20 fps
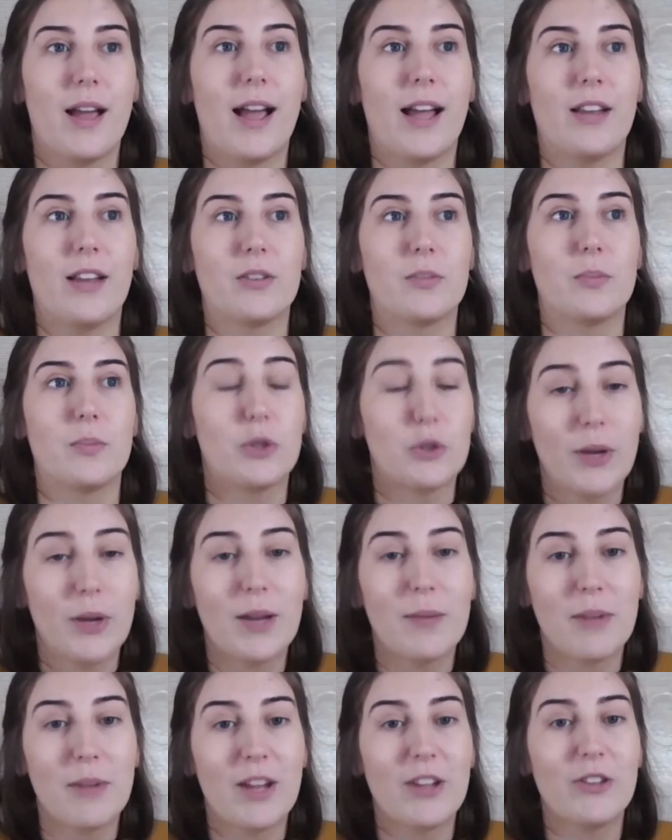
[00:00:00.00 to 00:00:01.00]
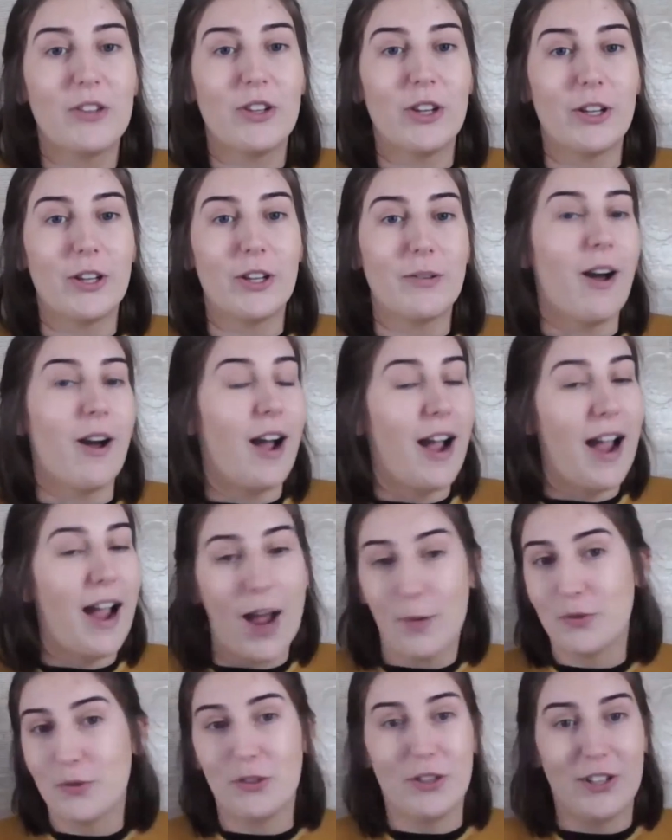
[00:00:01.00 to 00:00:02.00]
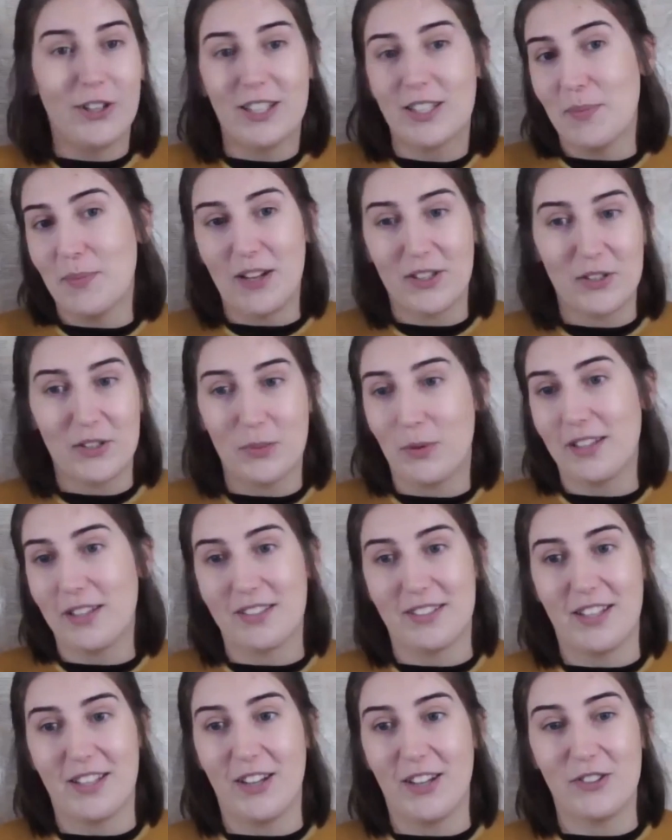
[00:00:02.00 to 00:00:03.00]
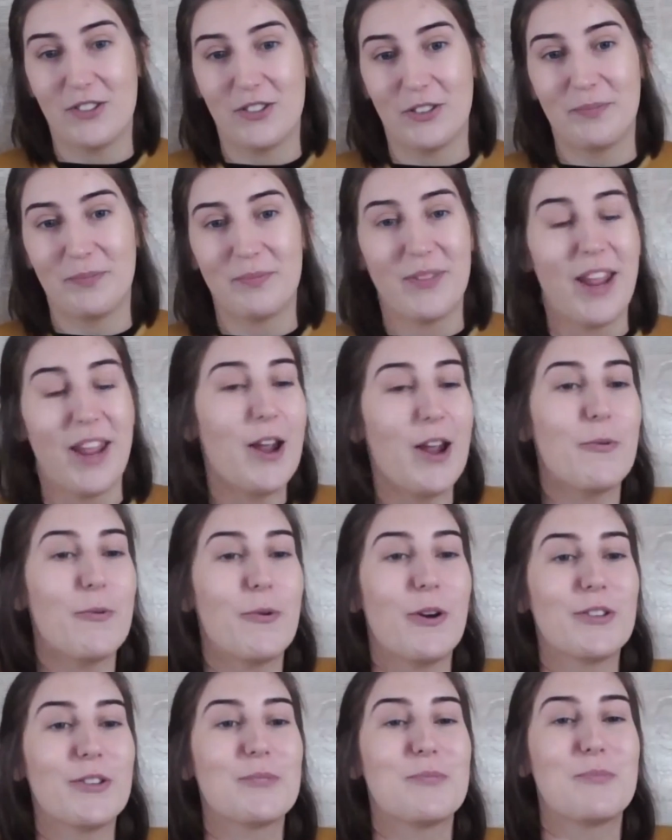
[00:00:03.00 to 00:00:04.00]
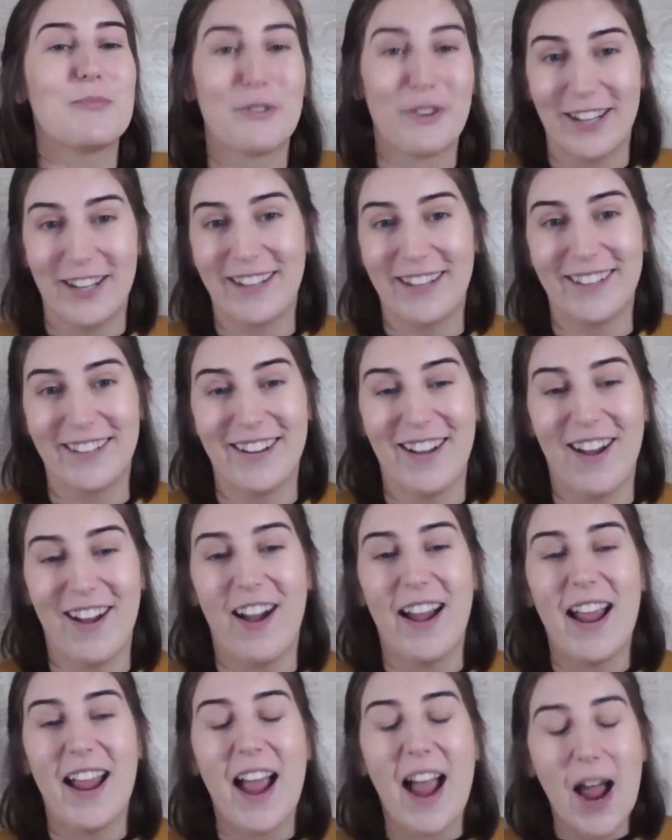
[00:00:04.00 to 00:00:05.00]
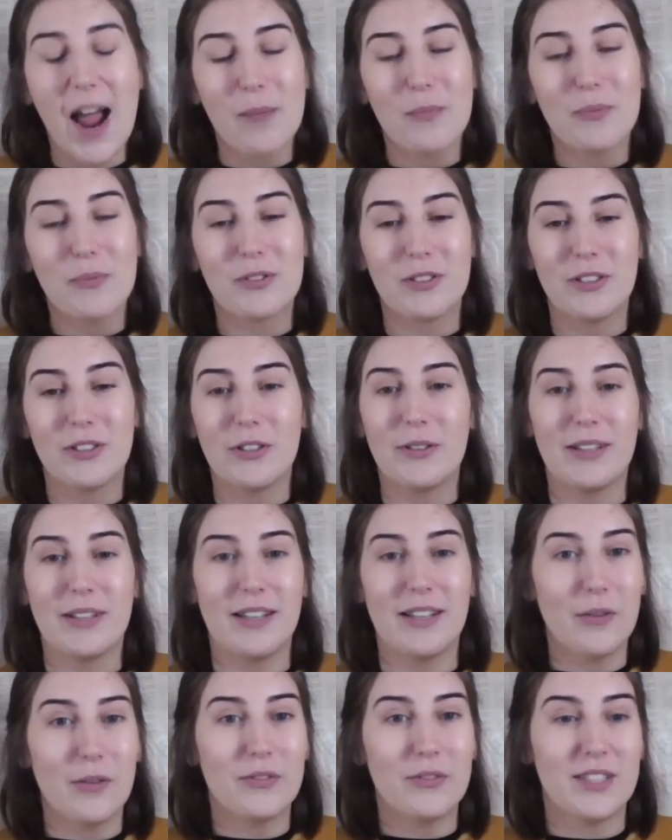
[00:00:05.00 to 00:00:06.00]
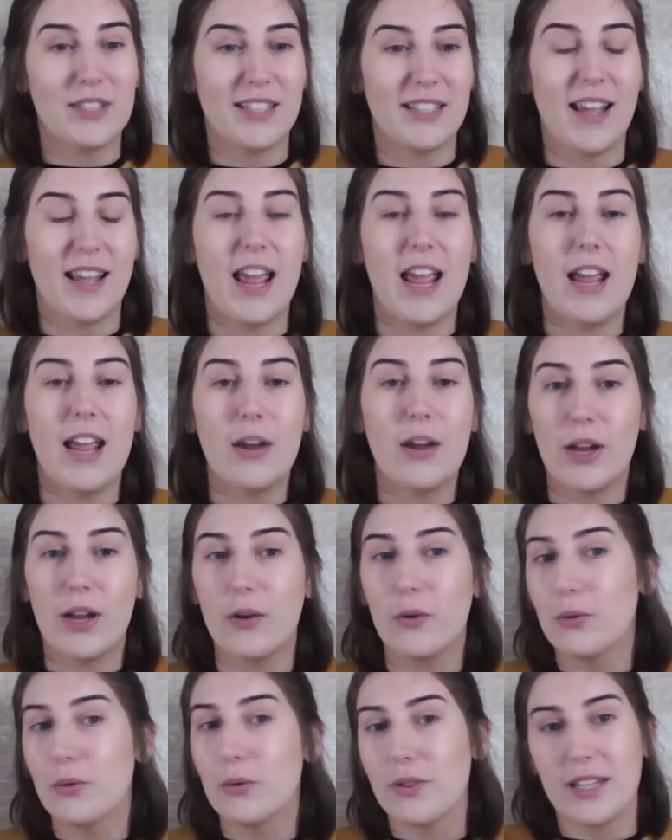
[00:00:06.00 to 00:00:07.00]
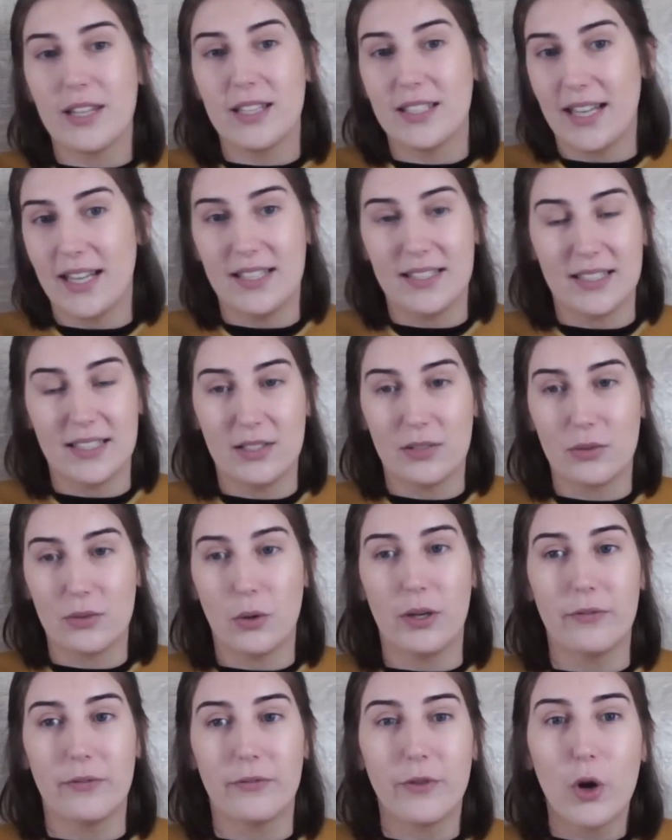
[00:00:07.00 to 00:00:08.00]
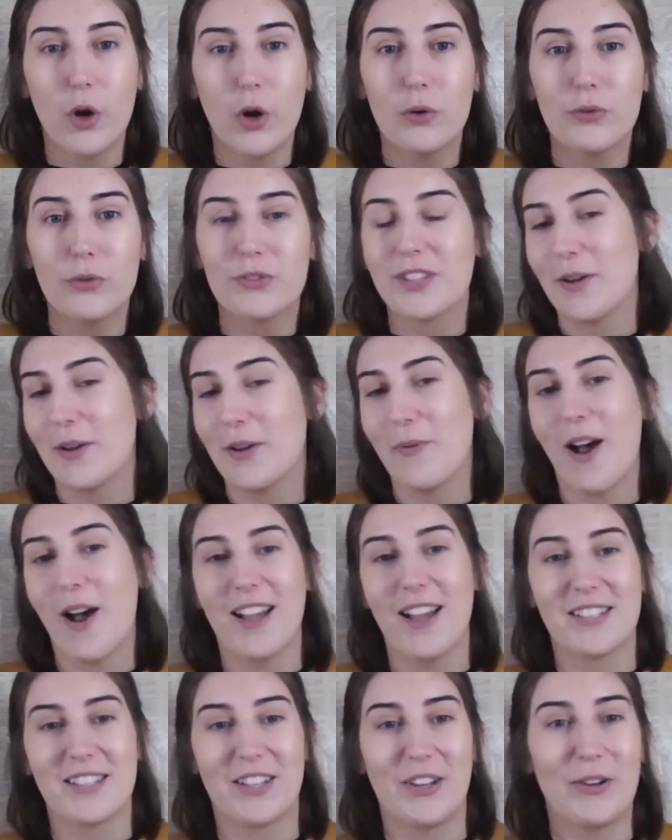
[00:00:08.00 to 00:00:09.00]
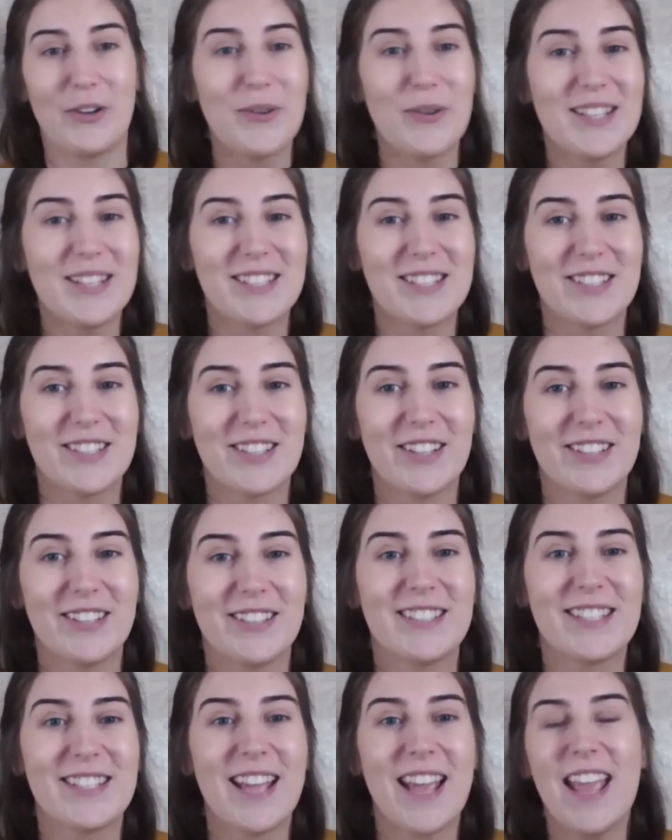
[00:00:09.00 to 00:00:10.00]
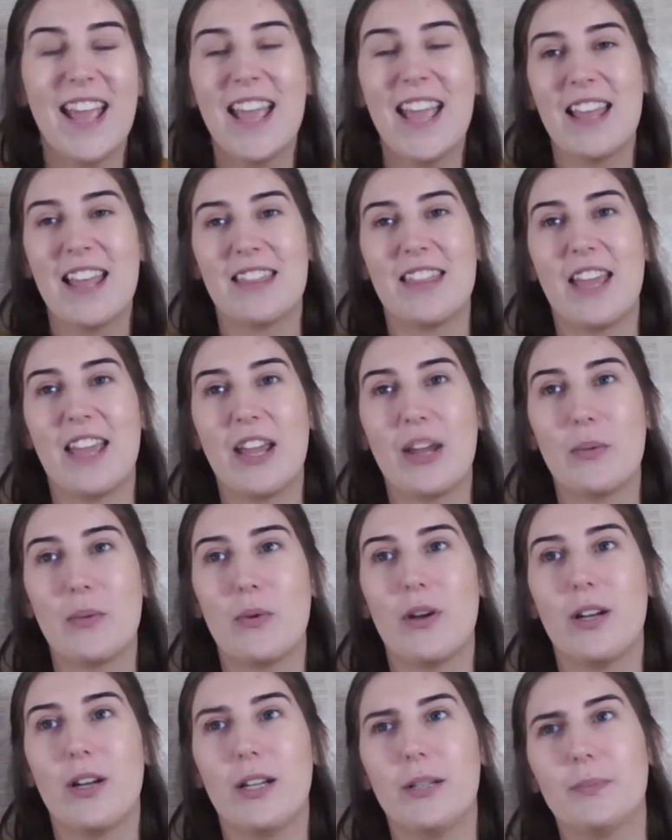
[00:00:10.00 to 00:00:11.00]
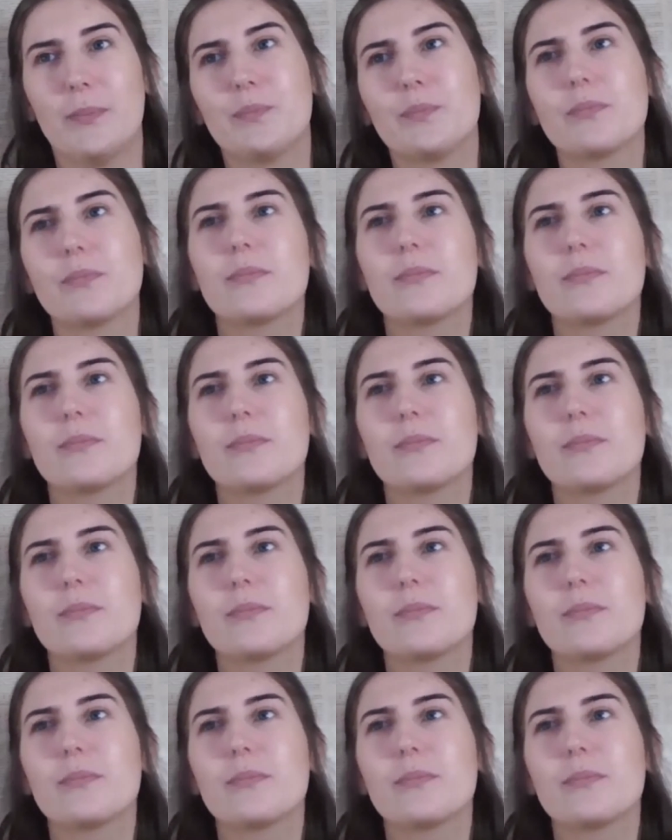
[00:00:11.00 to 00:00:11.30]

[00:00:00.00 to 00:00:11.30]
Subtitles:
And between me and you, I absolutely smashed the presentation. It was brilliant. I absolutely loved it. All of the attendees got involved. They were asking questions. They were